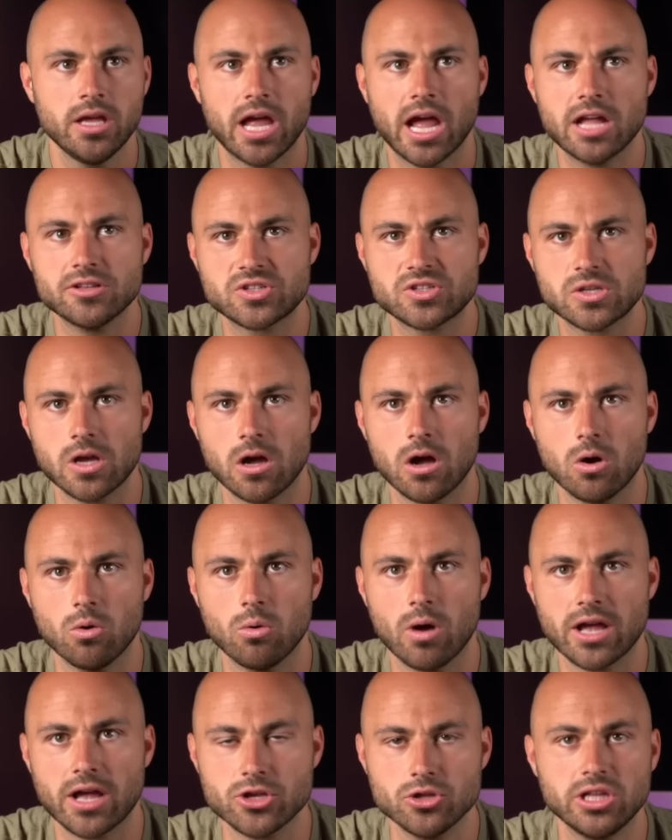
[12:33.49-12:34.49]
And
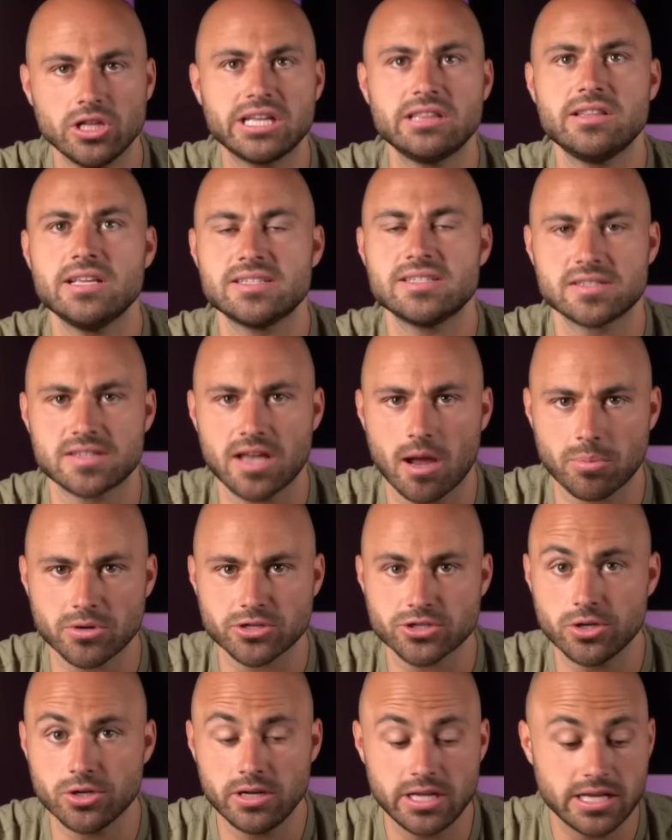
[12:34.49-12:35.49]
so you look at these as
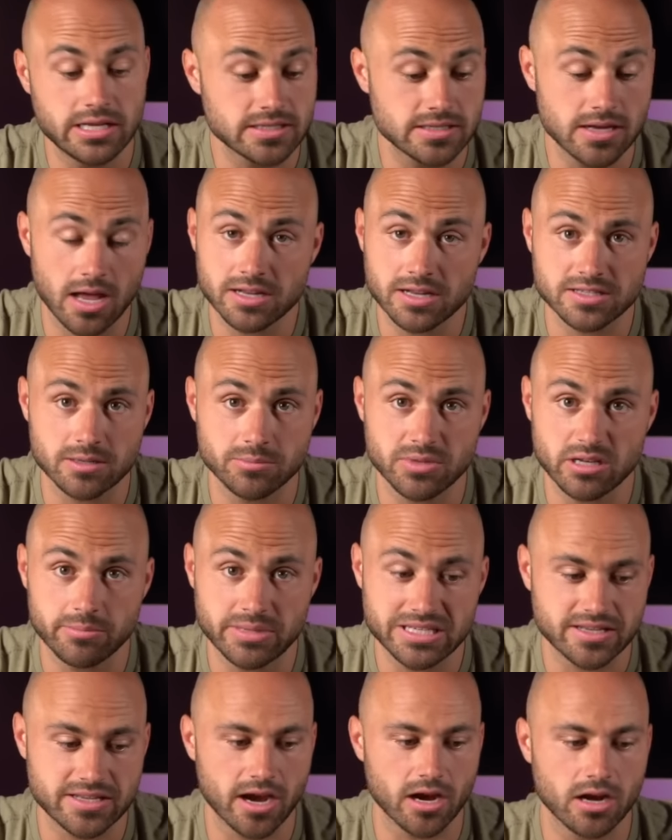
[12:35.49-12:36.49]
opportunities, not as something to
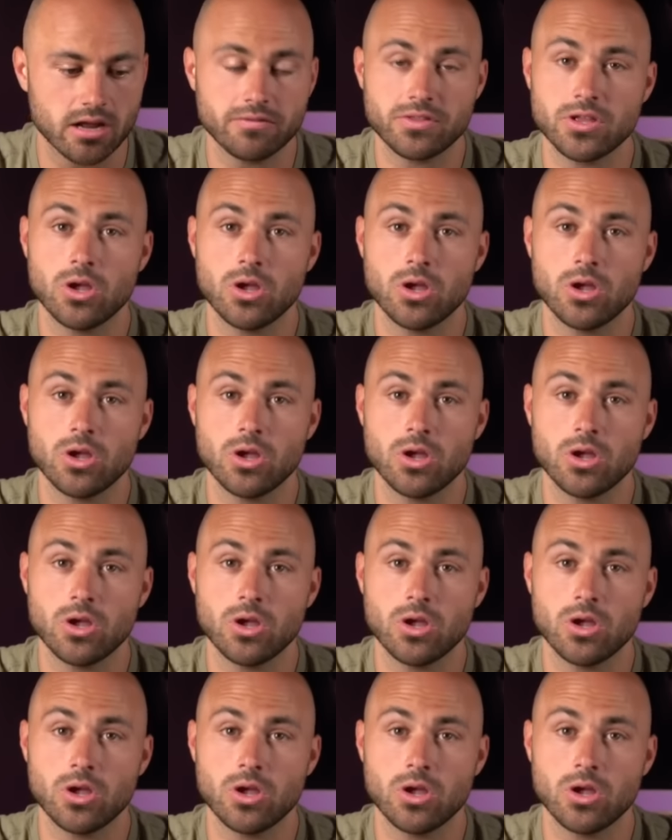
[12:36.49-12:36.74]
be scared of.